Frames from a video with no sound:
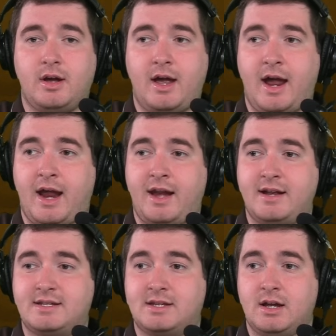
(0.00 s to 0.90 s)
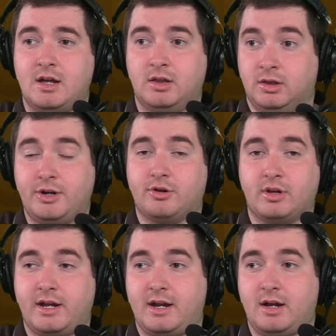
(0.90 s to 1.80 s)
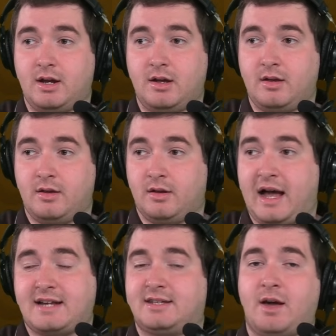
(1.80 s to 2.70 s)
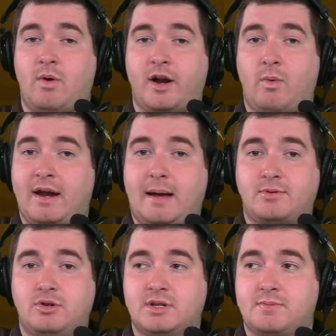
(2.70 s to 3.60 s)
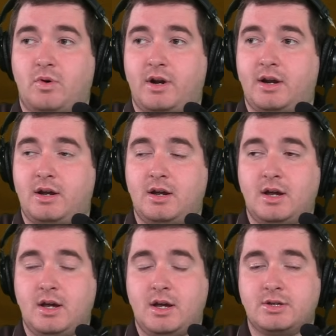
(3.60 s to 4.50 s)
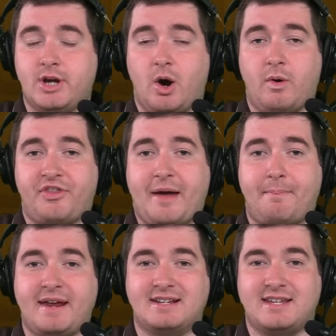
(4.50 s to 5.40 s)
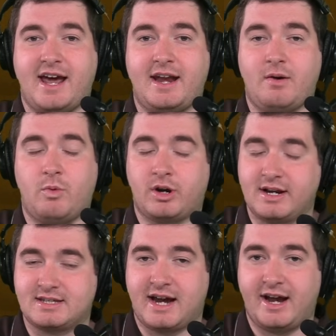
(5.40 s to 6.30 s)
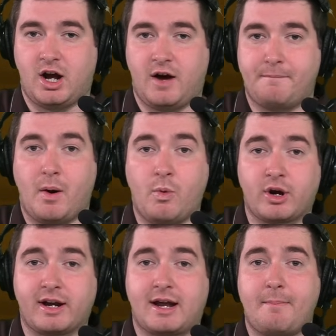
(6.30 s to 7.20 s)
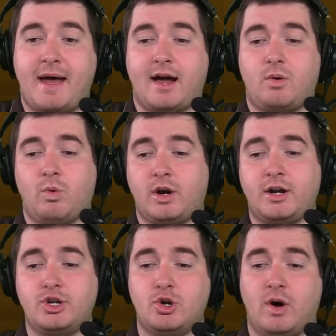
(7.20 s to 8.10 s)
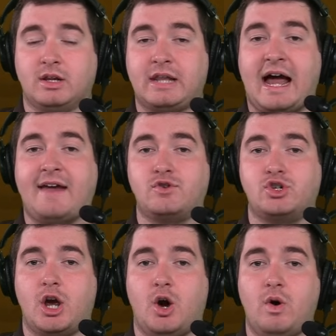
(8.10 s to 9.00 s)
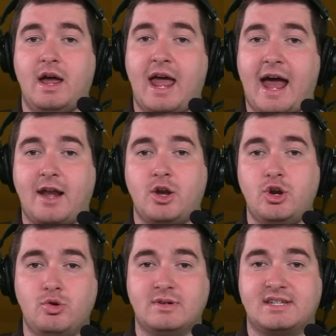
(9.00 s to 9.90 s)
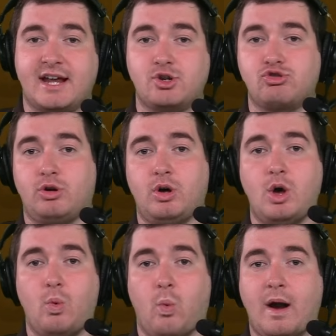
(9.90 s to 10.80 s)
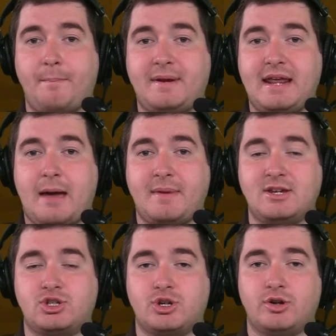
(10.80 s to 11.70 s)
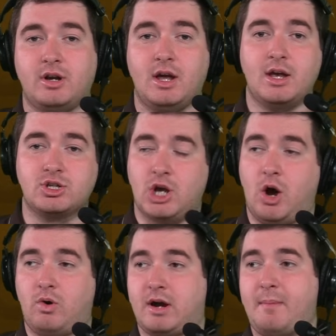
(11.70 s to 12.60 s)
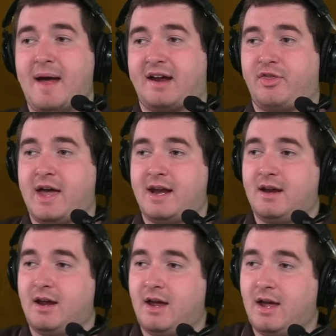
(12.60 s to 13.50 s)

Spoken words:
And it's literally the last thing I wanted to wake up to this morning. So with that being said, we're going to sign off, but we're going to come back. We're going to do a live show at noon Central, 1 p.m. Eastern. So come back then.